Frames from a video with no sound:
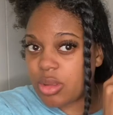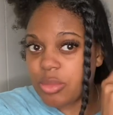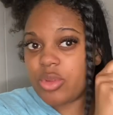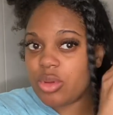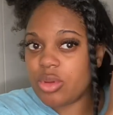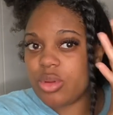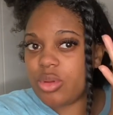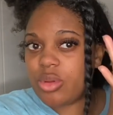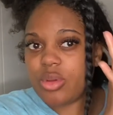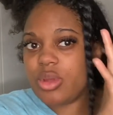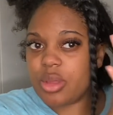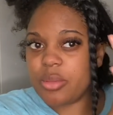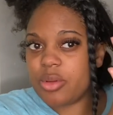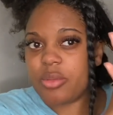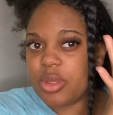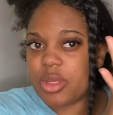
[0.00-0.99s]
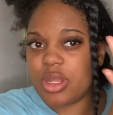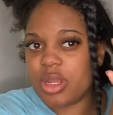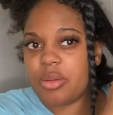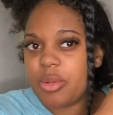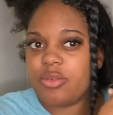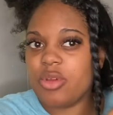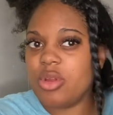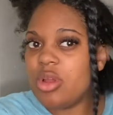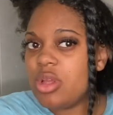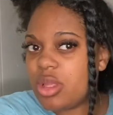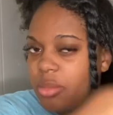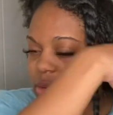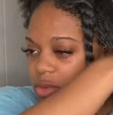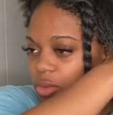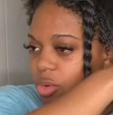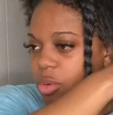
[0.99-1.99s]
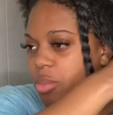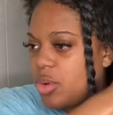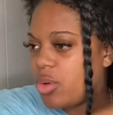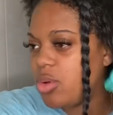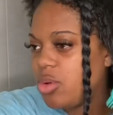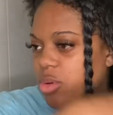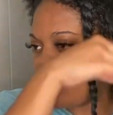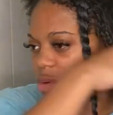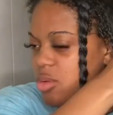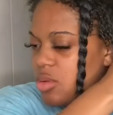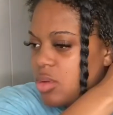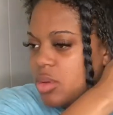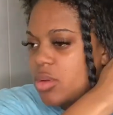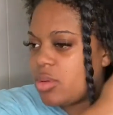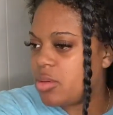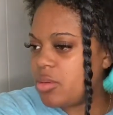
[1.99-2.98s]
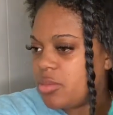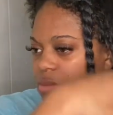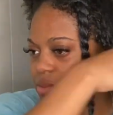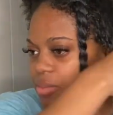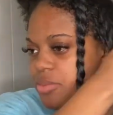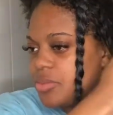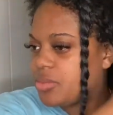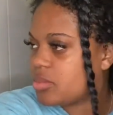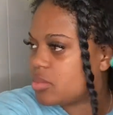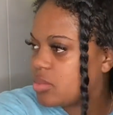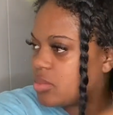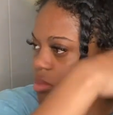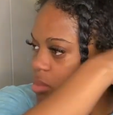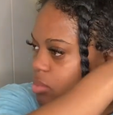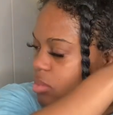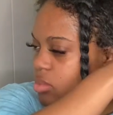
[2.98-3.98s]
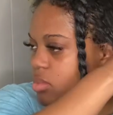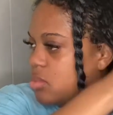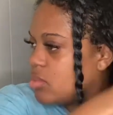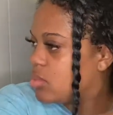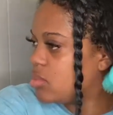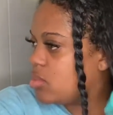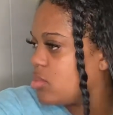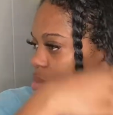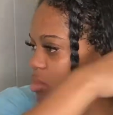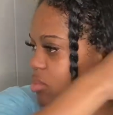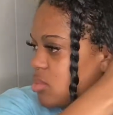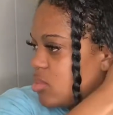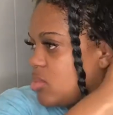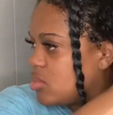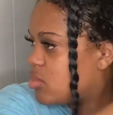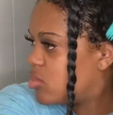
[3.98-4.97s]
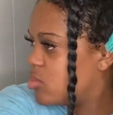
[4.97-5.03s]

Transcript: thing, um, going through the same steps. So, it's just